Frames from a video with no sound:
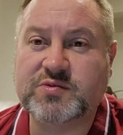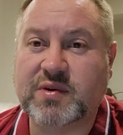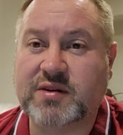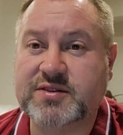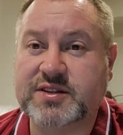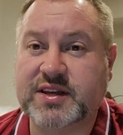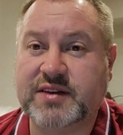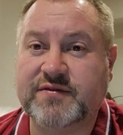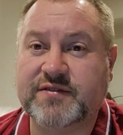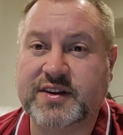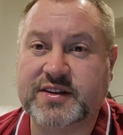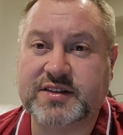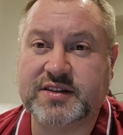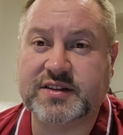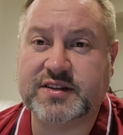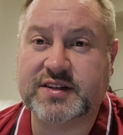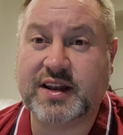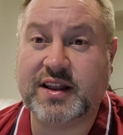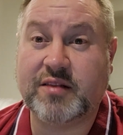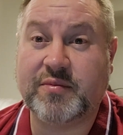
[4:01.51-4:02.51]
Perhaps the
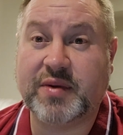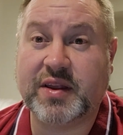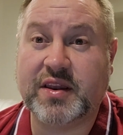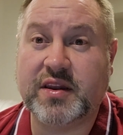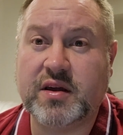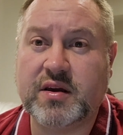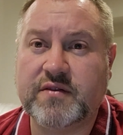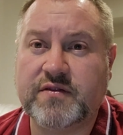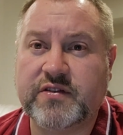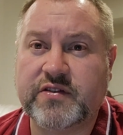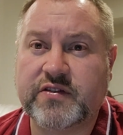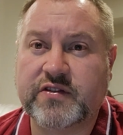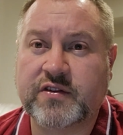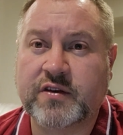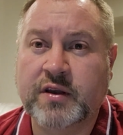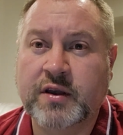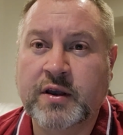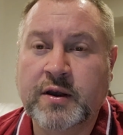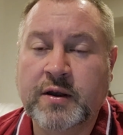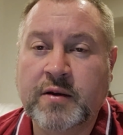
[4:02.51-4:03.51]
investor's a little bit nervous
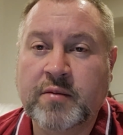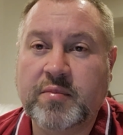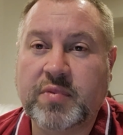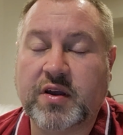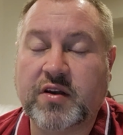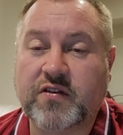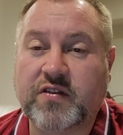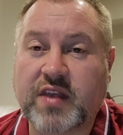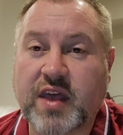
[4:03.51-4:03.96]
because